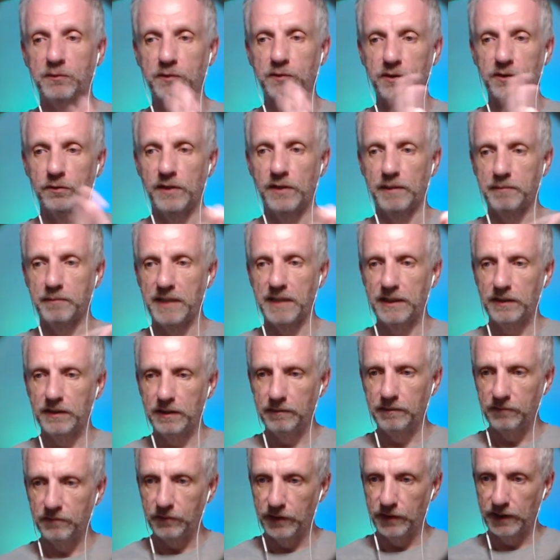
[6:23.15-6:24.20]
We do that manually.
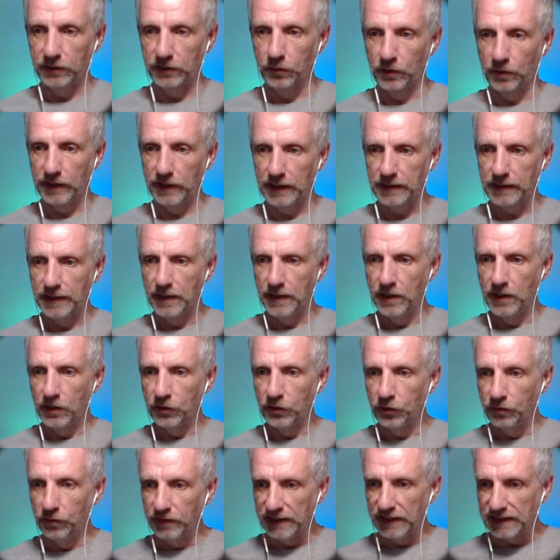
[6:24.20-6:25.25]
We ignore that.
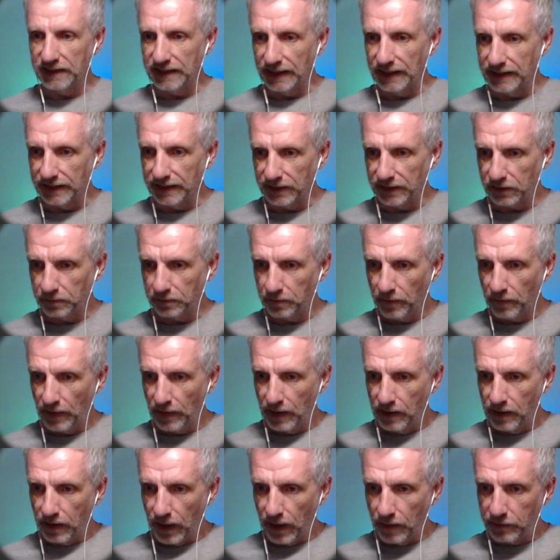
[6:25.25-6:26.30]
UV settings.
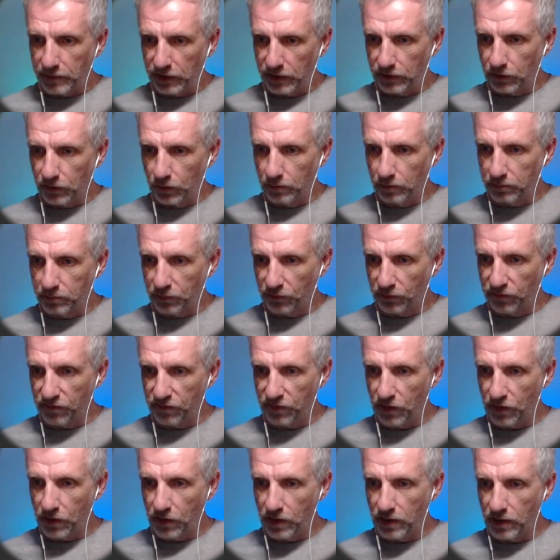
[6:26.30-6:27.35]
I'm going to go and
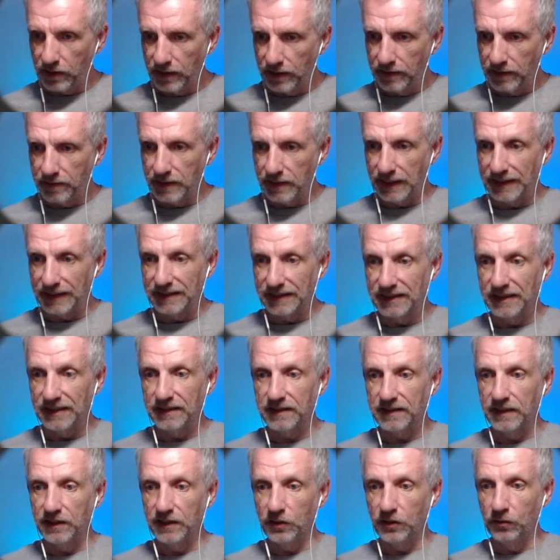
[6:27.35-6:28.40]
prefer the
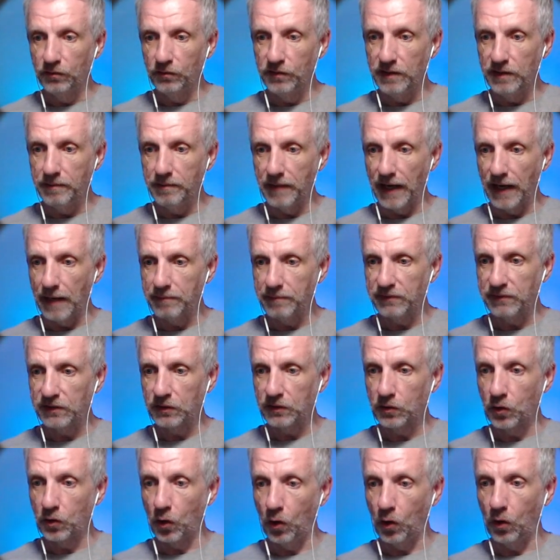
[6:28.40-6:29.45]
existing UV maps
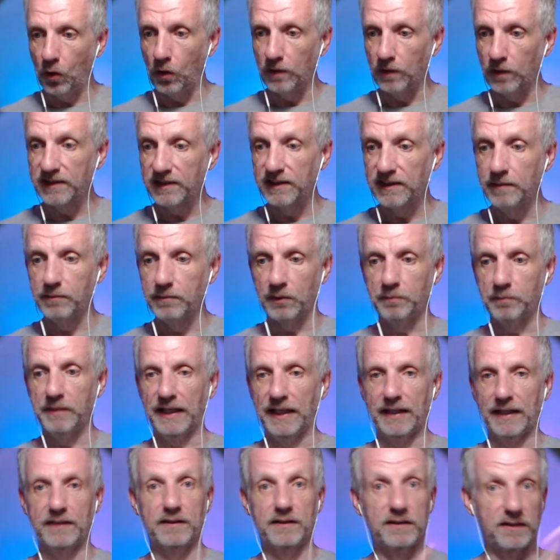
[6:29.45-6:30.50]
called Simple
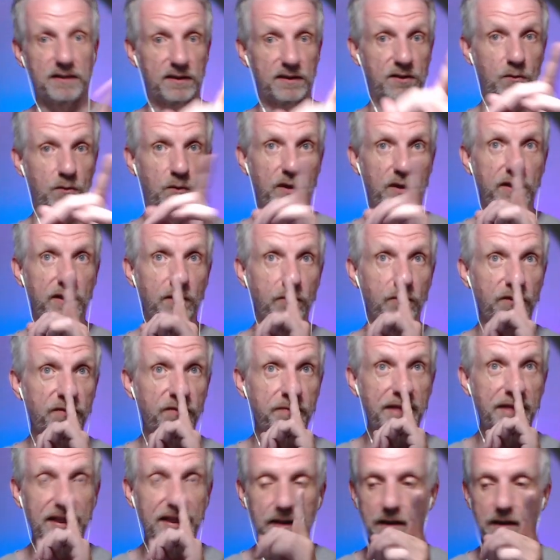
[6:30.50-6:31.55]
Bake. This is the one that we've
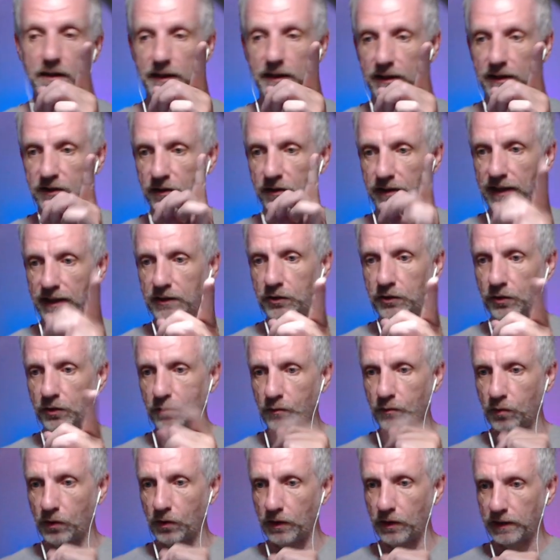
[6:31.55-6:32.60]
made earlier, so that should
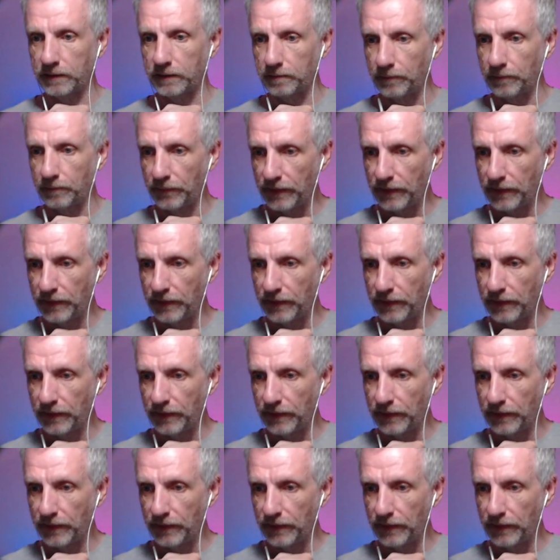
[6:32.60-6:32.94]
work.